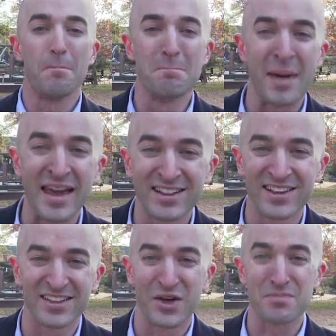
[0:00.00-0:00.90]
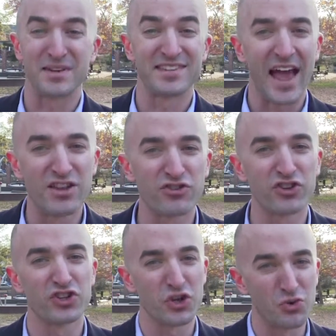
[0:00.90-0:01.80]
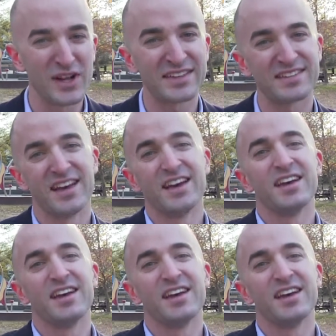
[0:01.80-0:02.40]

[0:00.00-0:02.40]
mailing the potential units